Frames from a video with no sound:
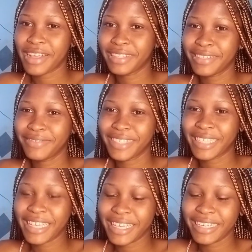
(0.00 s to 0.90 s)
As if it's
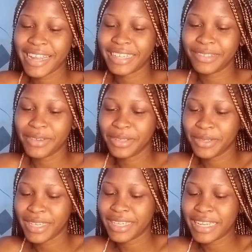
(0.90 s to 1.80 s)
a kid that is going
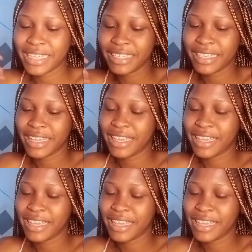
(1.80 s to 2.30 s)
to eat this.